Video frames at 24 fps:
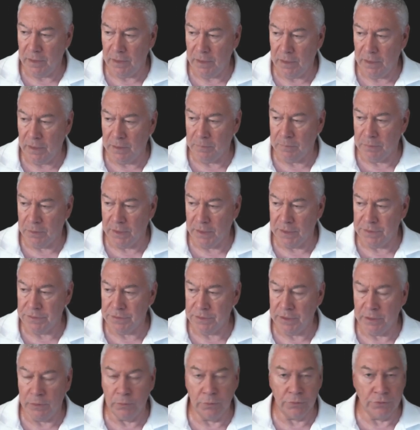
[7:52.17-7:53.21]
in place
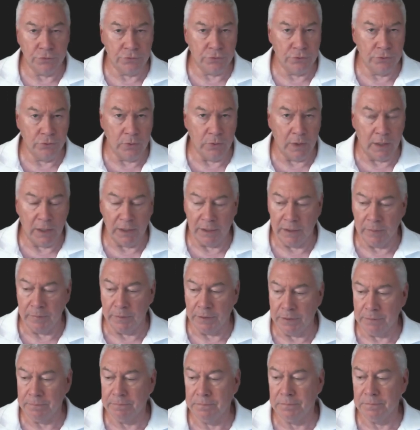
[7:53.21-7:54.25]
equals true
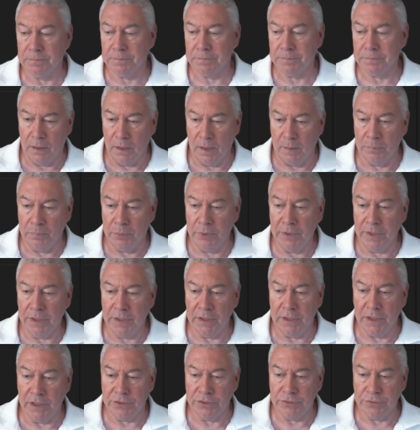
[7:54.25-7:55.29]
argument. I'm printing
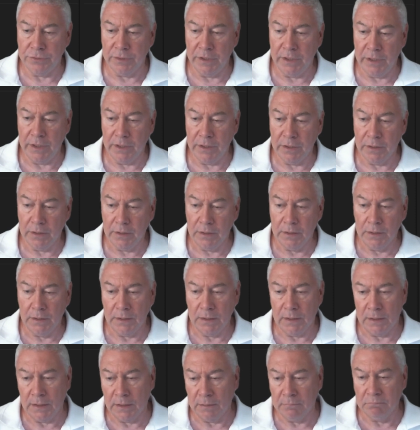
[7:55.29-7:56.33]
the history here
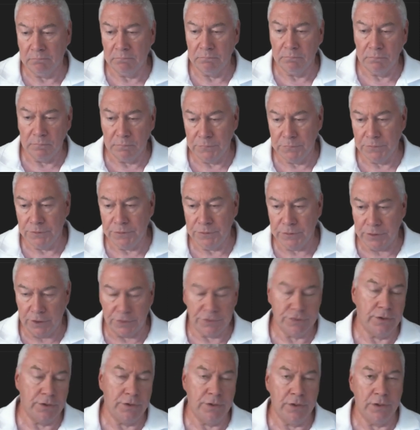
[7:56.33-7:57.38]
just
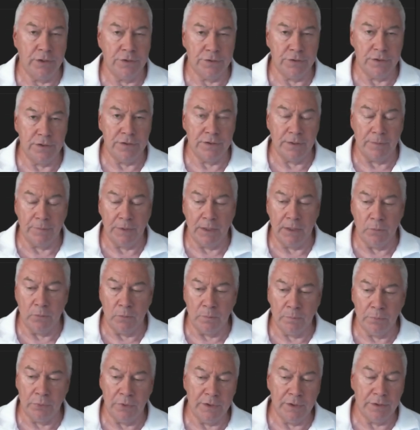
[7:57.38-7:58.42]
so you can see something. It will
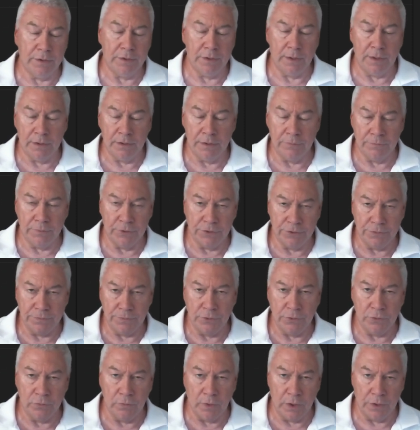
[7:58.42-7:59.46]
print the first
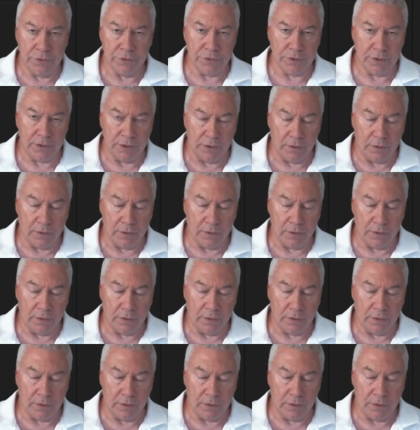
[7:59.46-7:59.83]
few rows and the